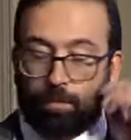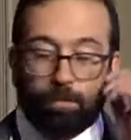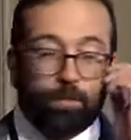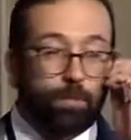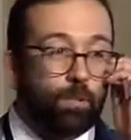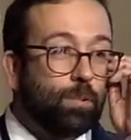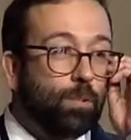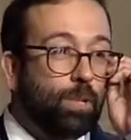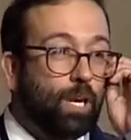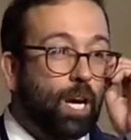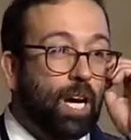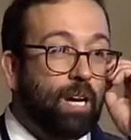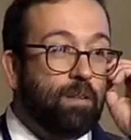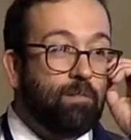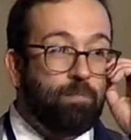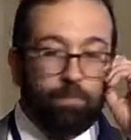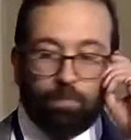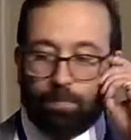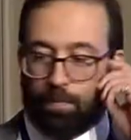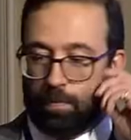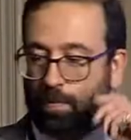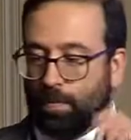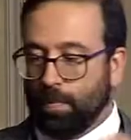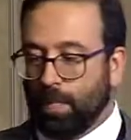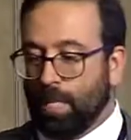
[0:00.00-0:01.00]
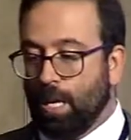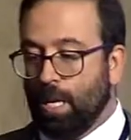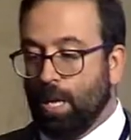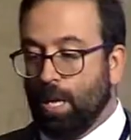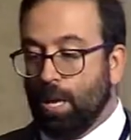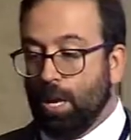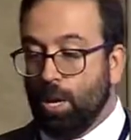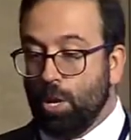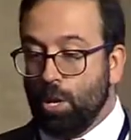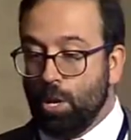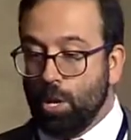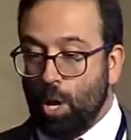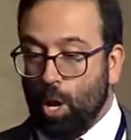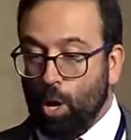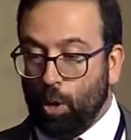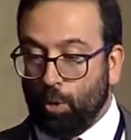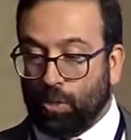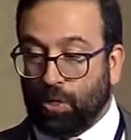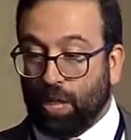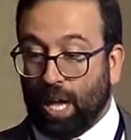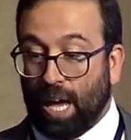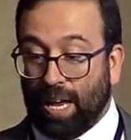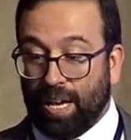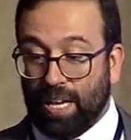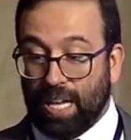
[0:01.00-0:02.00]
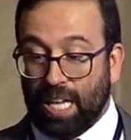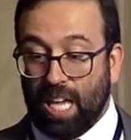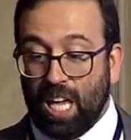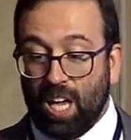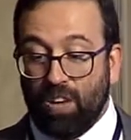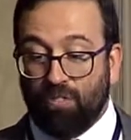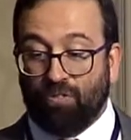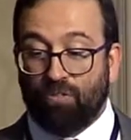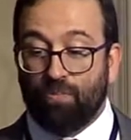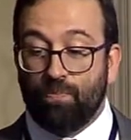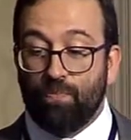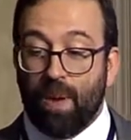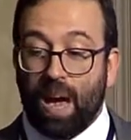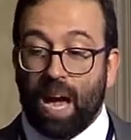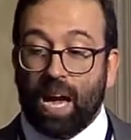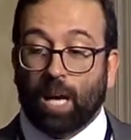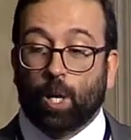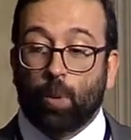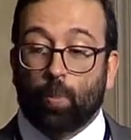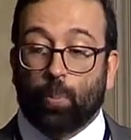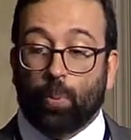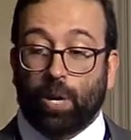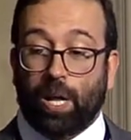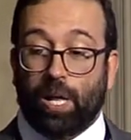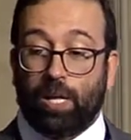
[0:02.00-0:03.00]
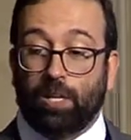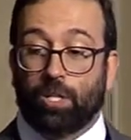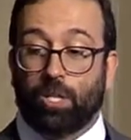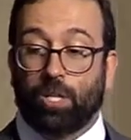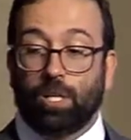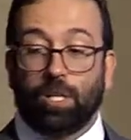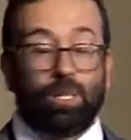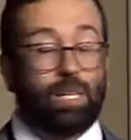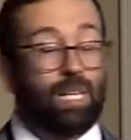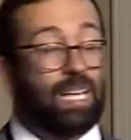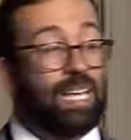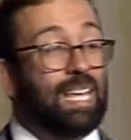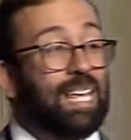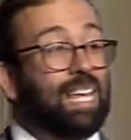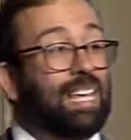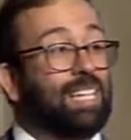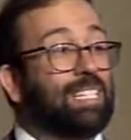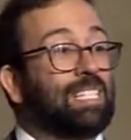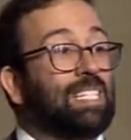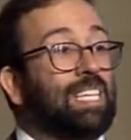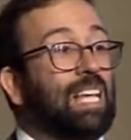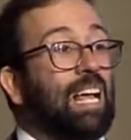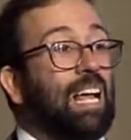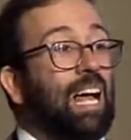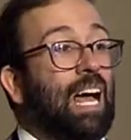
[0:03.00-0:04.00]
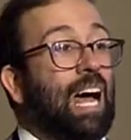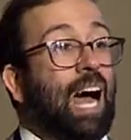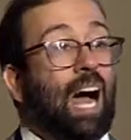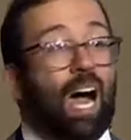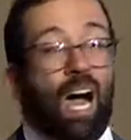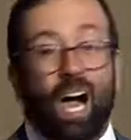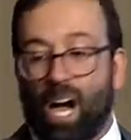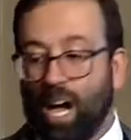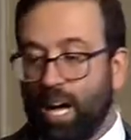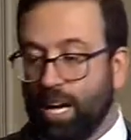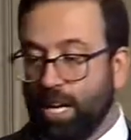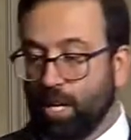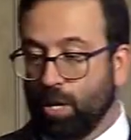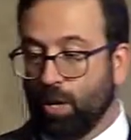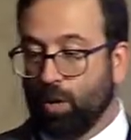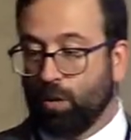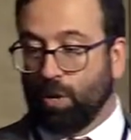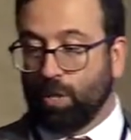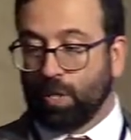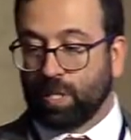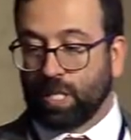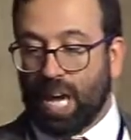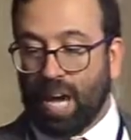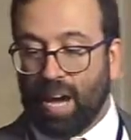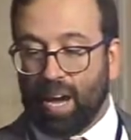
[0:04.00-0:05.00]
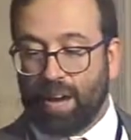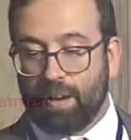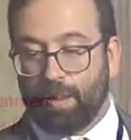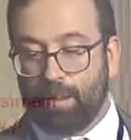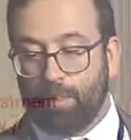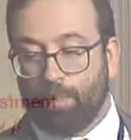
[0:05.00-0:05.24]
Okay? Note that if macroprudential is higher, there's higher